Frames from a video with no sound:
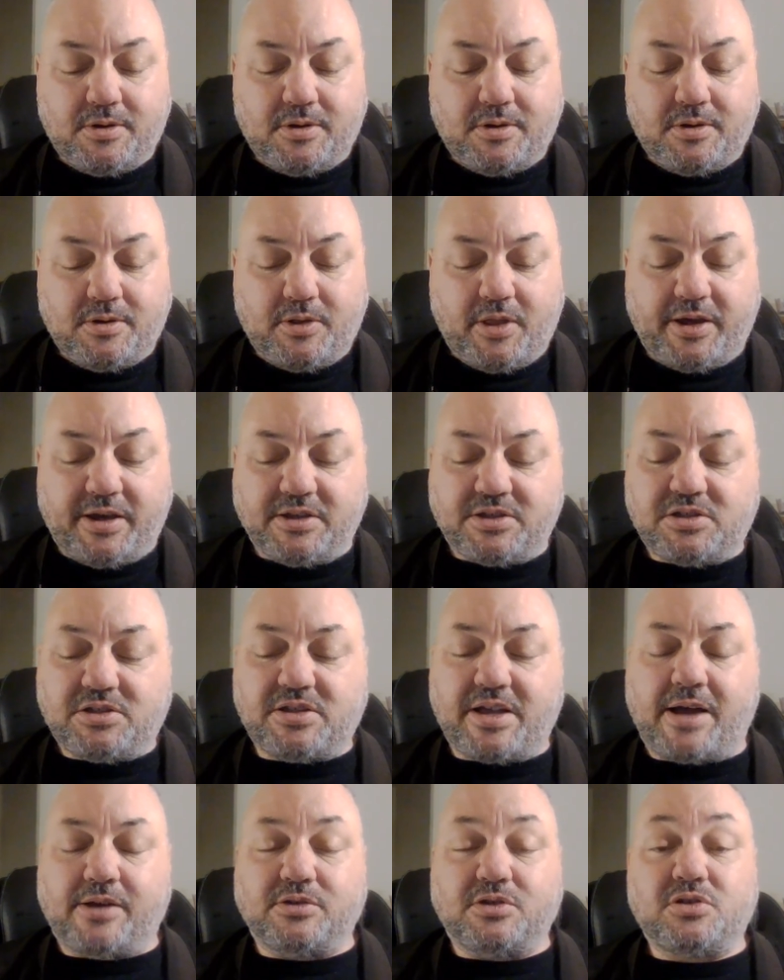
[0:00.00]
Like, it
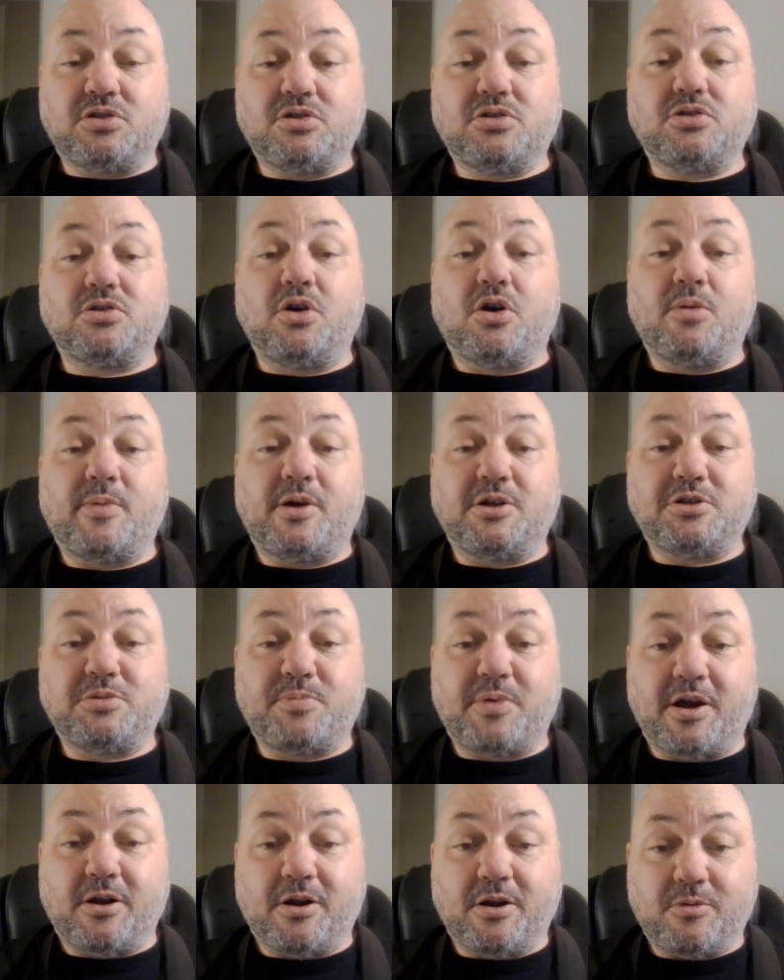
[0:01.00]
sounds so much
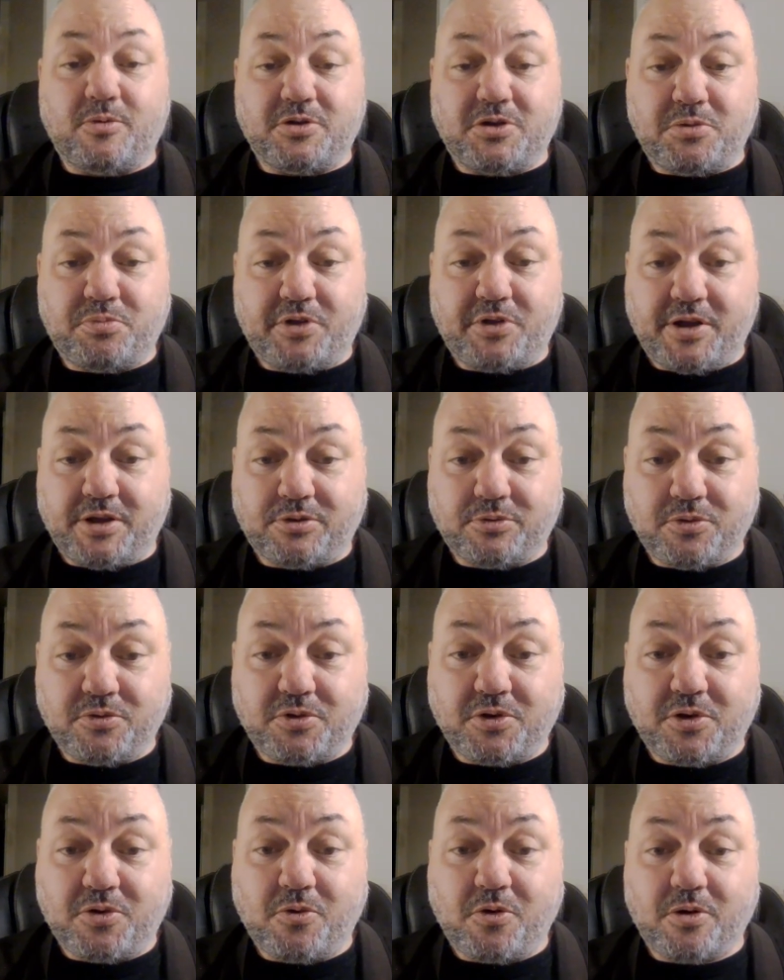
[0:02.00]
better when you play through the
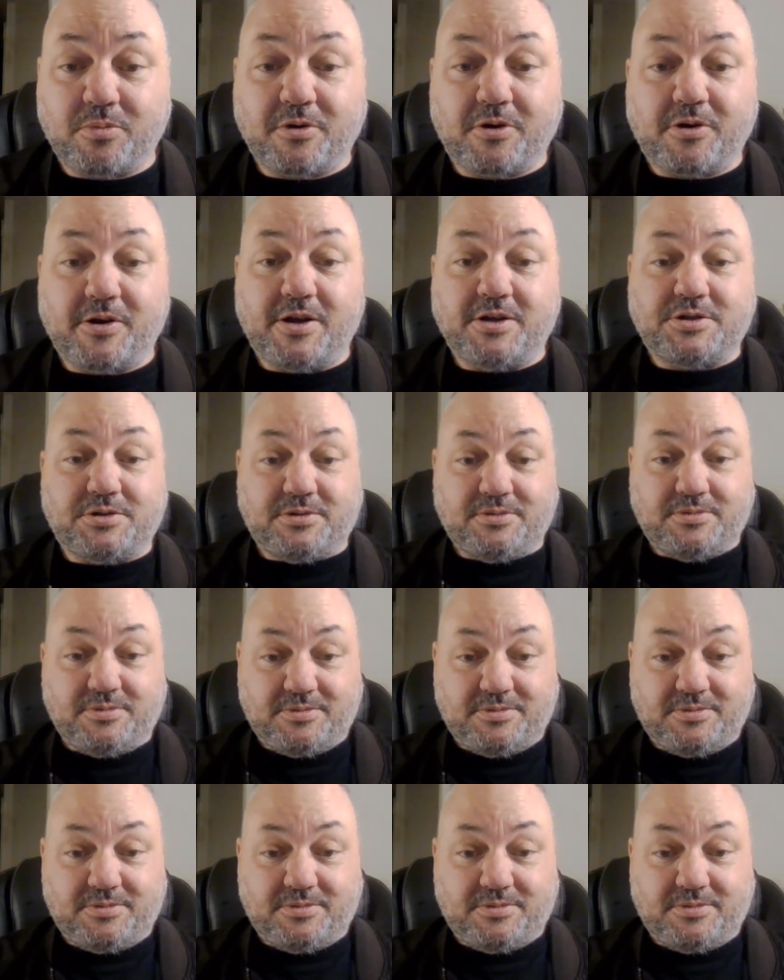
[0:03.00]
chord progression.